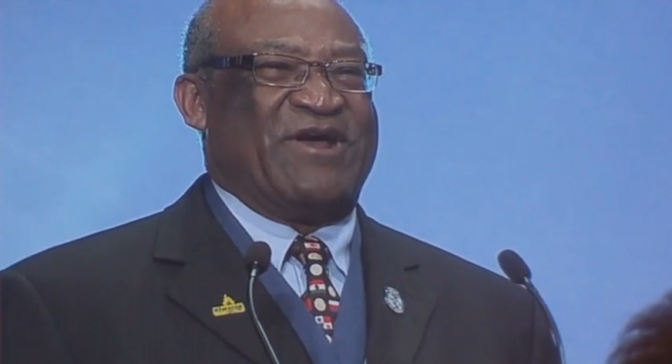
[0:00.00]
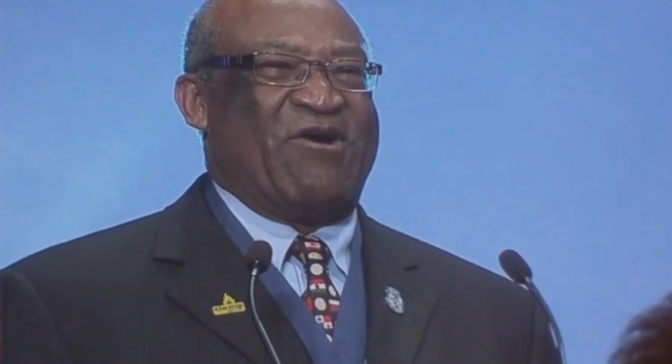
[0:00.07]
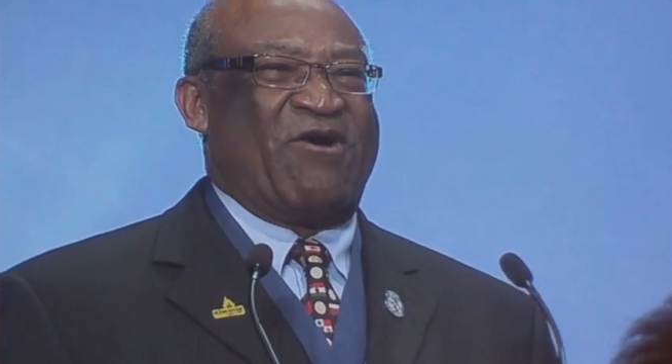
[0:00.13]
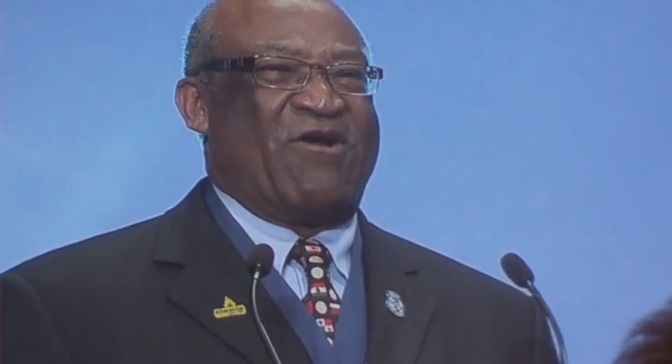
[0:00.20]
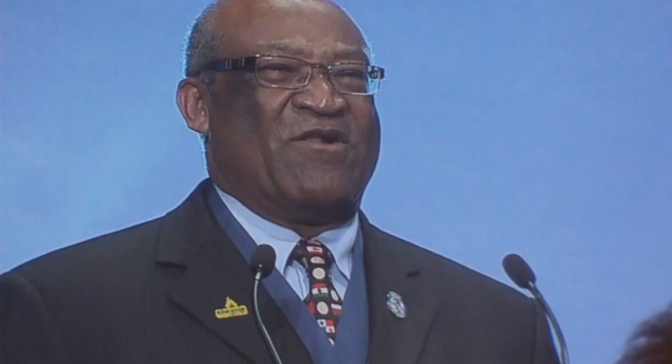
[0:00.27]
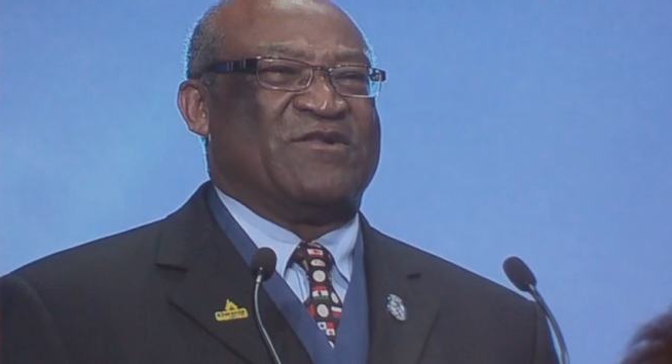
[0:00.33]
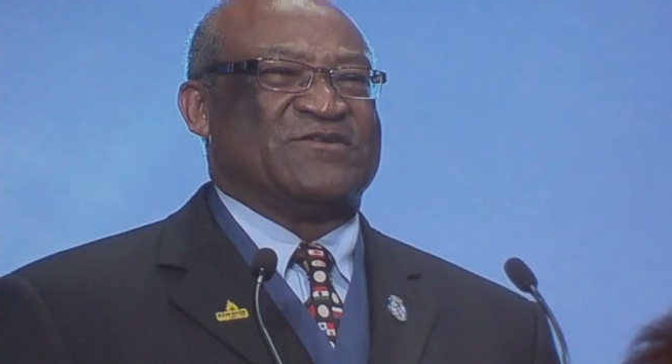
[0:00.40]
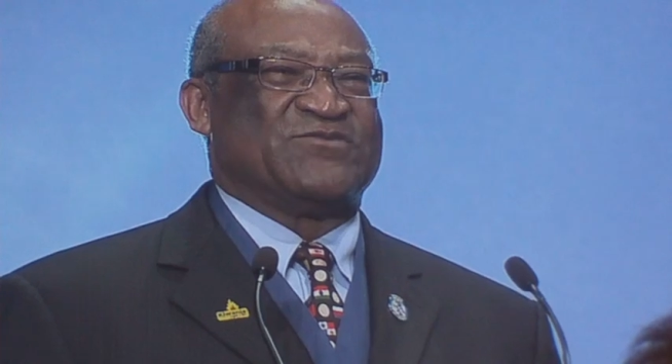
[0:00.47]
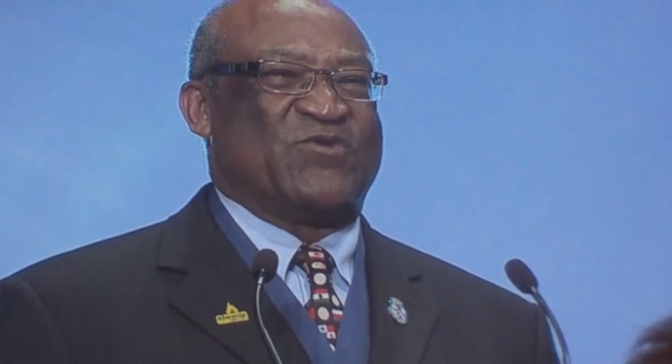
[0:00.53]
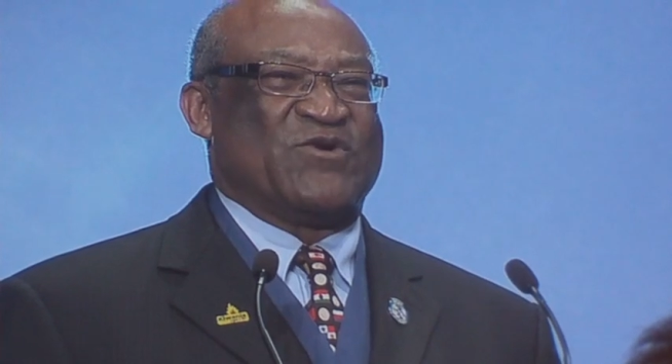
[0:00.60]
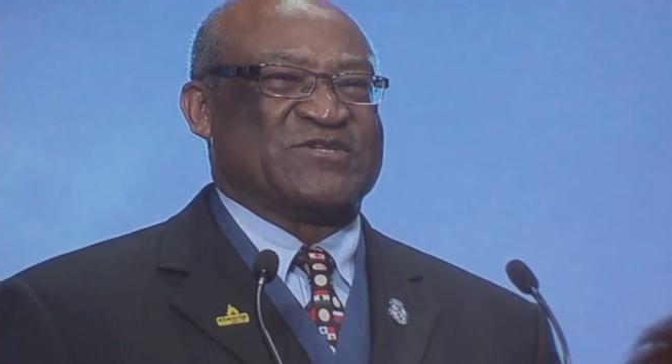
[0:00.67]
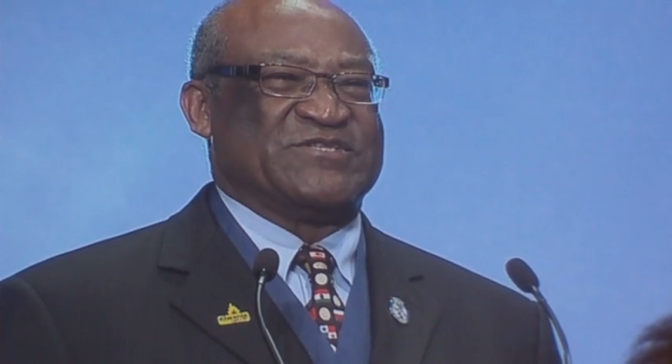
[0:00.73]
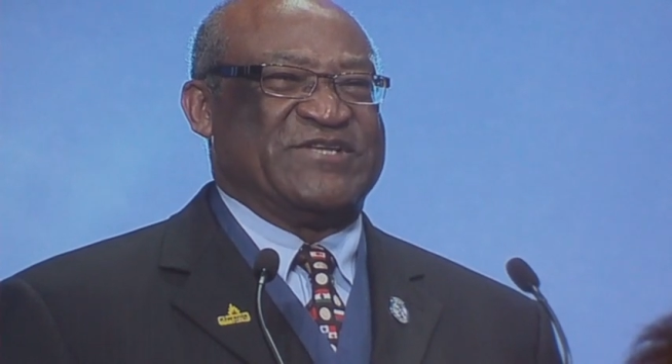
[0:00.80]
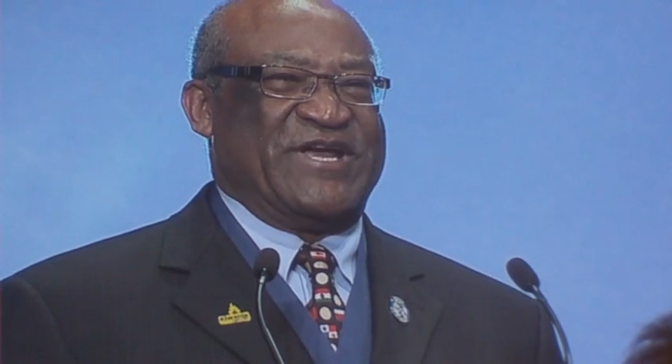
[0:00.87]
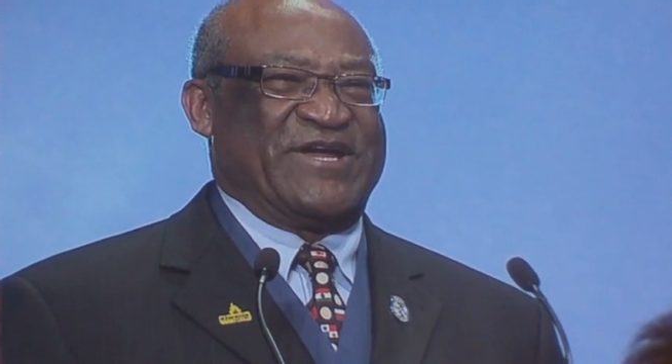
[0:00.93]
Arnold
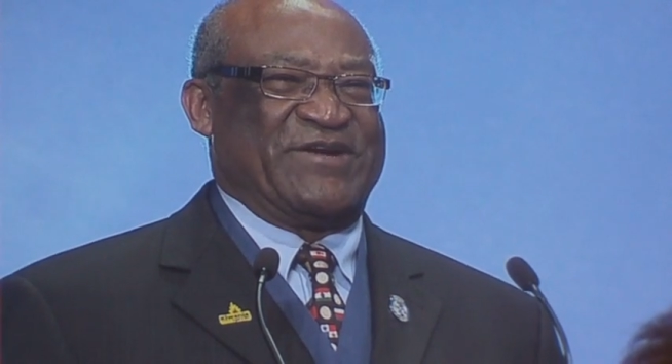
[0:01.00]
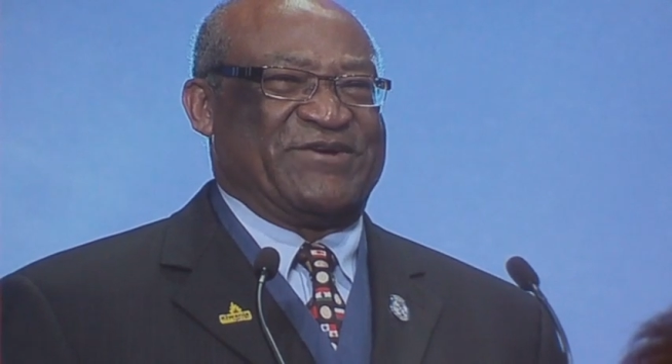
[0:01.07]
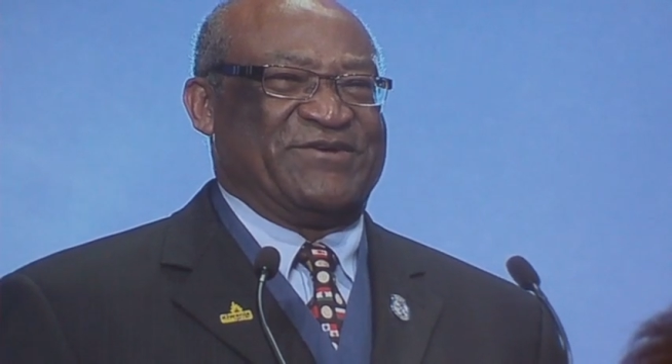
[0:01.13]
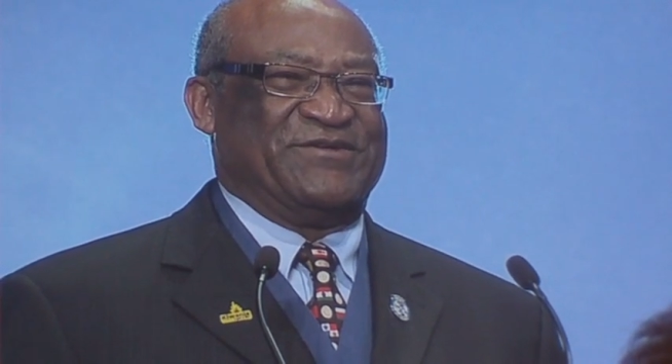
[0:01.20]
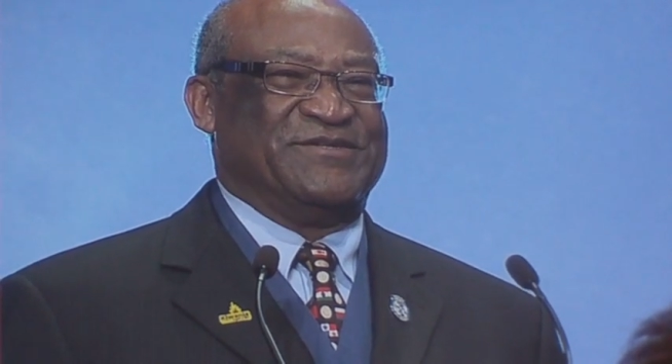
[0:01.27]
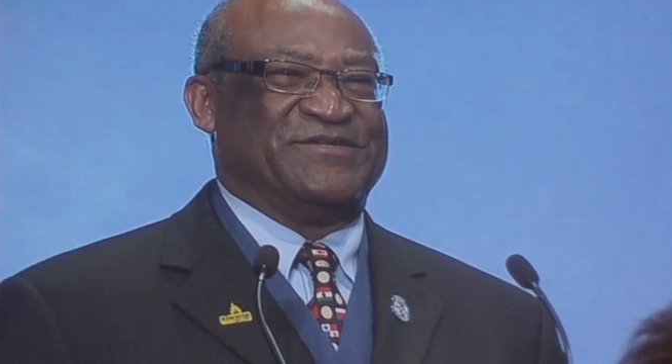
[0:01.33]
Schwarzenegger,